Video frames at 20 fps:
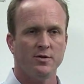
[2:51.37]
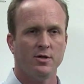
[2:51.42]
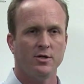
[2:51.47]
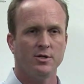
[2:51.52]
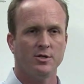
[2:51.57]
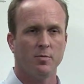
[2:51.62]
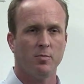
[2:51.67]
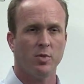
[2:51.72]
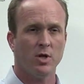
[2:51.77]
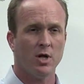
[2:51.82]

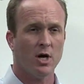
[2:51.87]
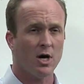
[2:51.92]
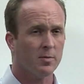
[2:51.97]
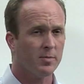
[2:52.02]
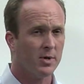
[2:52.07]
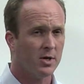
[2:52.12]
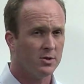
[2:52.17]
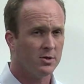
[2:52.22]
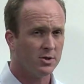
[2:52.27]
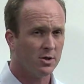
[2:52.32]
There's a
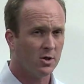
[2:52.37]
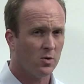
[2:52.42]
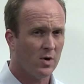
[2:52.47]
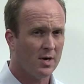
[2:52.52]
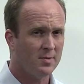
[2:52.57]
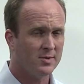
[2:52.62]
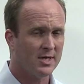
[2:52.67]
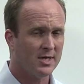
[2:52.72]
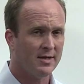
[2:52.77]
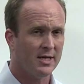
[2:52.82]
blog post on our
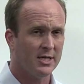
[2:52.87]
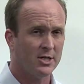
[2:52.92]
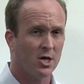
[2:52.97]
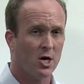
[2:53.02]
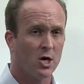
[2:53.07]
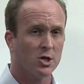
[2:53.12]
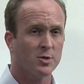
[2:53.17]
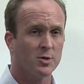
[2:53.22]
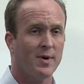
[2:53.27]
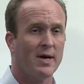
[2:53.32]
website that
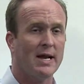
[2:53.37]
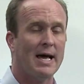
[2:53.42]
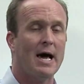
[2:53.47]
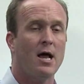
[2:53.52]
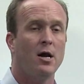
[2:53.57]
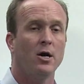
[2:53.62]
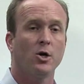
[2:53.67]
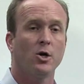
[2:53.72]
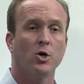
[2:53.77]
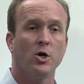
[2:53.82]
talks about
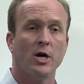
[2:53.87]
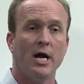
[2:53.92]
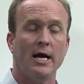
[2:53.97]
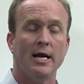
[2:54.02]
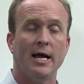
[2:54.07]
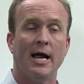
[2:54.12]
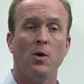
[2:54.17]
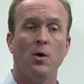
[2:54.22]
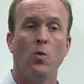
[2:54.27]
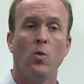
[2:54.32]
how to
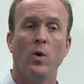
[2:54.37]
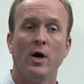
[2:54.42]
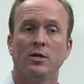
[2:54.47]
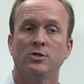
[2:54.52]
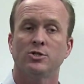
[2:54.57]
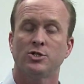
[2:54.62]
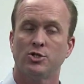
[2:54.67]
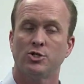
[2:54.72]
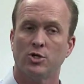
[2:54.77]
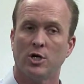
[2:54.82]
create a
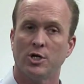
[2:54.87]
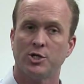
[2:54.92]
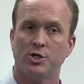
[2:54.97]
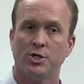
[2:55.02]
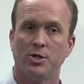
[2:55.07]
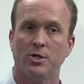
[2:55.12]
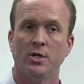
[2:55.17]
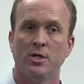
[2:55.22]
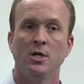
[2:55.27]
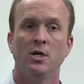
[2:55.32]

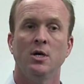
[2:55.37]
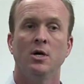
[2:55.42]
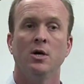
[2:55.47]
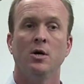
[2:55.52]
well-structured